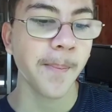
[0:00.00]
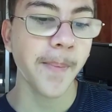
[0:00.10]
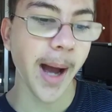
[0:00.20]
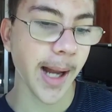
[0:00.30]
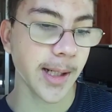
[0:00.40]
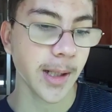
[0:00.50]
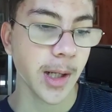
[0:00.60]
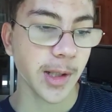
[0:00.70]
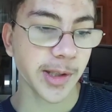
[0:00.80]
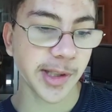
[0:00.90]
But
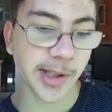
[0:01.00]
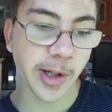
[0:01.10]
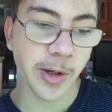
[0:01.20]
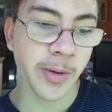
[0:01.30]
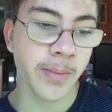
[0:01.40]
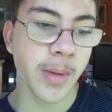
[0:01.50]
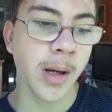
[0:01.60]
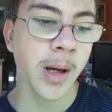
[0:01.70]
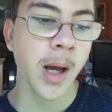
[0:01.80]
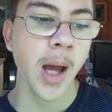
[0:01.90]
Zoom,
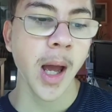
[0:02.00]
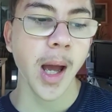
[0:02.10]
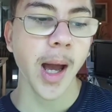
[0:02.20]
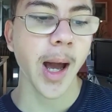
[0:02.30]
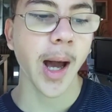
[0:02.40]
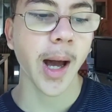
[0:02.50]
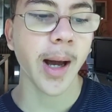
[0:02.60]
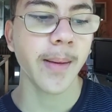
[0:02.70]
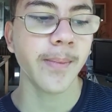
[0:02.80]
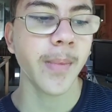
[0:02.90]

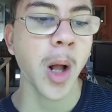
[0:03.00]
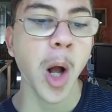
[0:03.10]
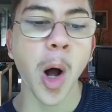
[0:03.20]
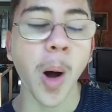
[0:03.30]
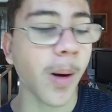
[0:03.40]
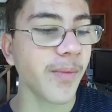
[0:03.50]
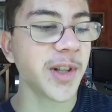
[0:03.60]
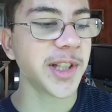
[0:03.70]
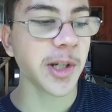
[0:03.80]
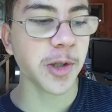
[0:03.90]
um, all
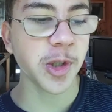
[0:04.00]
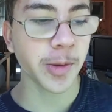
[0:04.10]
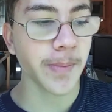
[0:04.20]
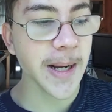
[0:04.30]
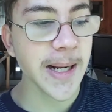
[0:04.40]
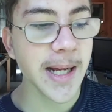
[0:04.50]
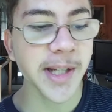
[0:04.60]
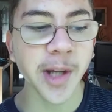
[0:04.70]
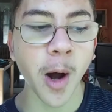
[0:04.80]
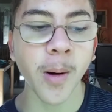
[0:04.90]
the social
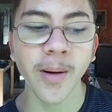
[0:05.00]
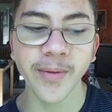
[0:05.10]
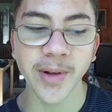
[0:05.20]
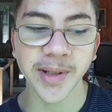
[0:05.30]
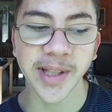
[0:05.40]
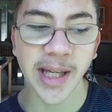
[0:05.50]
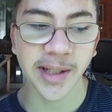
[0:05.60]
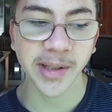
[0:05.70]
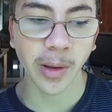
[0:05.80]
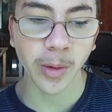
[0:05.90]
medias, all of those
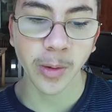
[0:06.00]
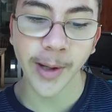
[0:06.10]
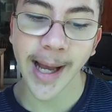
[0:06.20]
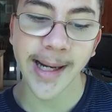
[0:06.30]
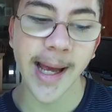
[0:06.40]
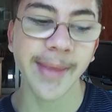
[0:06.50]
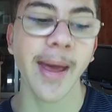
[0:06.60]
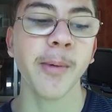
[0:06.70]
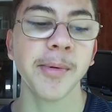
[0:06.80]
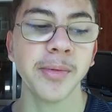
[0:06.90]
things are great, and
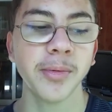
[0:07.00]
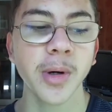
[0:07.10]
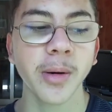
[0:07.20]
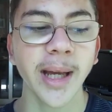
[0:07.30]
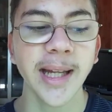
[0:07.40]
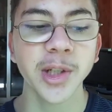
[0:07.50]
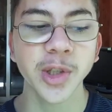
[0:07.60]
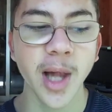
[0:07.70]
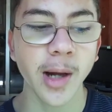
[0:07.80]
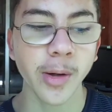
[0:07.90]
that would really
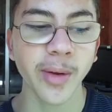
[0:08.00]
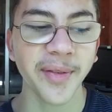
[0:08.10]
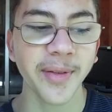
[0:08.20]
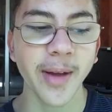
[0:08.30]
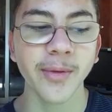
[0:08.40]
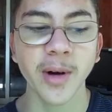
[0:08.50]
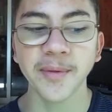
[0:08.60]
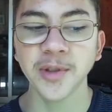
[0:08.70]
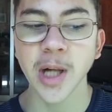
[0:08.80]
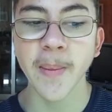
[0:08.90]
channel the flavor
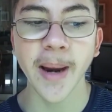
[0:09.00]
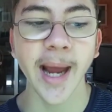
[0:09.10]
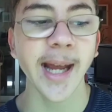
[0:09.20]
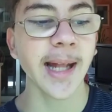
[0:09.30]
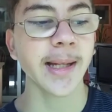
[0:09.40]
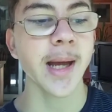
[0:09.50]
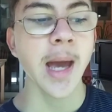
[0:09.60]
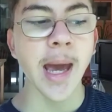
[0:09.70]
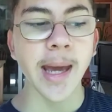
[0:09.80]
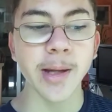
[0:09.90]
of Gemini. And
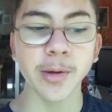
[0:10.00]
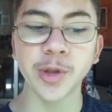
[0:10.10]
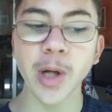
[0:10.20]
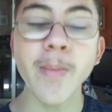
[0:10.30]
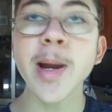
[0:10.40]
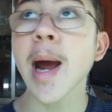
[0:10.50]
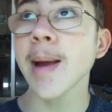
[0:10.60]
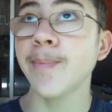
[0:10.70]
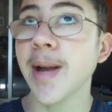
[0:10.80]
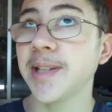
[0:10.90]
you know,
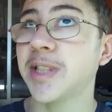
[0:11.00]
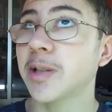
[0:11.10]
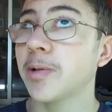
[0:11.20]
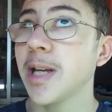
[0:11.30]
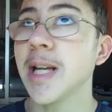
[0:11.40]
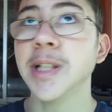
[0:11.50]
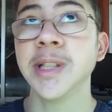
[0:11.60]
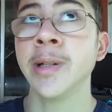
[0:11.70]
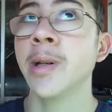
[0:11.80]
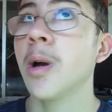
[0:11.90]
Gemini basically
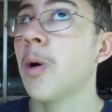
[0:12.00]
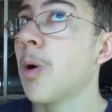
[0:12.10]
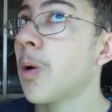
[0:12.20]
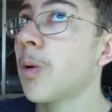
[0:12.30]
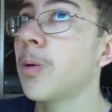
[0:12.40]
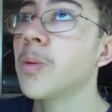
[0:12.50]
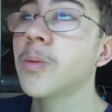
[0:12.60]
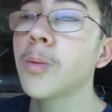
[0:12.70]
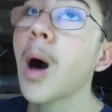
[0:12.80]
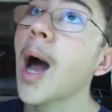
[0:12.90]
isn't a whole
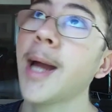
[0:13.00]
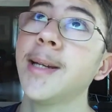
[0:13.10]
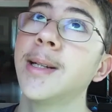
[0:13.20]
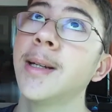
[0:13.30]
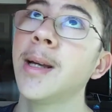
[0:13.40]
lot